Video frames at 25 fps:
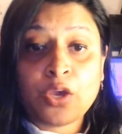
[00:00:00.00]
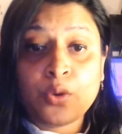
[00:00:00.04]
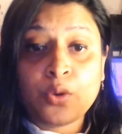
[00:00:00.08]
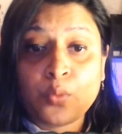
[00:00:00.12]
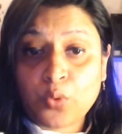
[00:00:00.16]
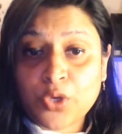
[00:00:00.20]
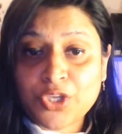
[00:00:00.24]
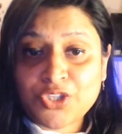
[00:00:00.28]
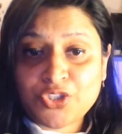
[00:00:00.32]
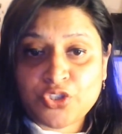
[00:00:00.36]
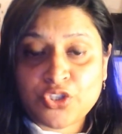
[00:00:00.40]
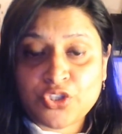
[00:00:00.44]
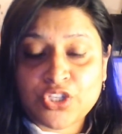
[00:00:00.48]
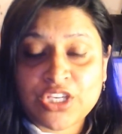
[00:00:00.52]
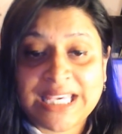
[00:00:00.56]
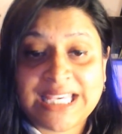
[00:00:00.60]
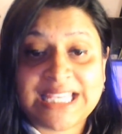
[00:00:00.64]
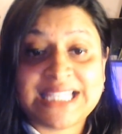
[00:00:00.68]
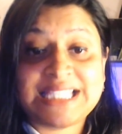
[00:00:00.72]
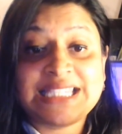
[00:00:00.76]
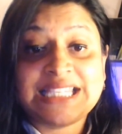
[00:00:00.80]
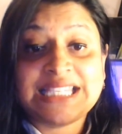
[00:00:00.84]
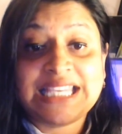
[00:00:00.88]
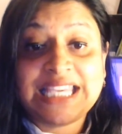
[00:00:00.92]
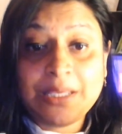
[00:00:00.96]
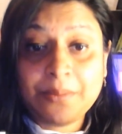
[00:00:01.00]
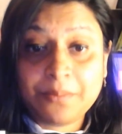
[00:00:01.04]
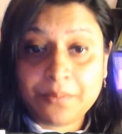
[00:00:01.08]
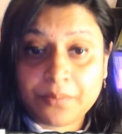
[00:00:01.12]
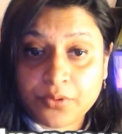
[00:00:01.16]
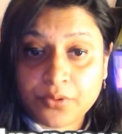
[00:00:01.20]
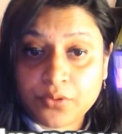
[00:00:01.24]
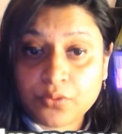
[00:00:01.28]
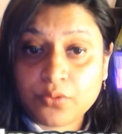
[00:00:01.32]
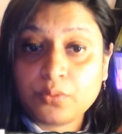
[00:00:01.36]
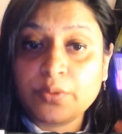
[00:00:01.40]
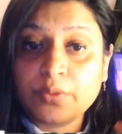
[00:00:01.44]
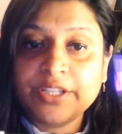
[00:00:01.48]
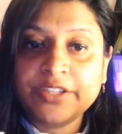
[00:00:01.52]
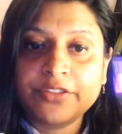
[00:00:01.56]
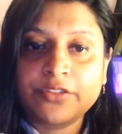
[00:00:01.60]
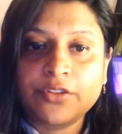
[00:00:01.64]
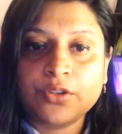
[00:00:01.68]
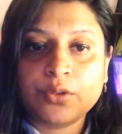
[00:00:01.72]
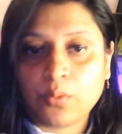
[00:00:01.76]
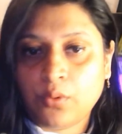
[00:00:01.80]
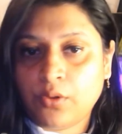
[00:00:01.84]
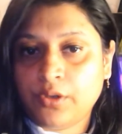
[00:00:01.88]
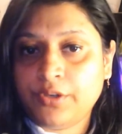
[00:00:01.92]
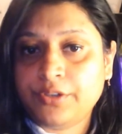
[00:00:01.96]
Which is improving
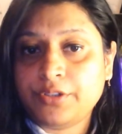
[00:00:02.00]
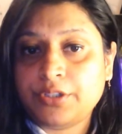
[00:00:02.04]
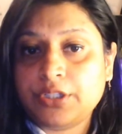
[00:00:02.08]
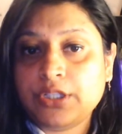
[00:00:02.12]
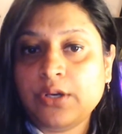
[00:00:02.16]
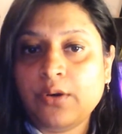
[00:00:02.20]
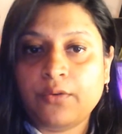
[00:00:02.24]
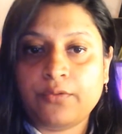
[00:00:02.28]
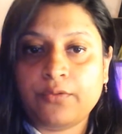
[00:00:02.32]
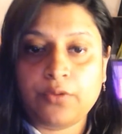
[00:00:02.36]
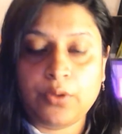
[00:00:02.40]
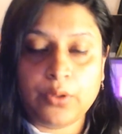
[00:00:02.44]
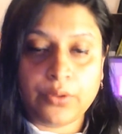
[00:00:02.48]
the quality of your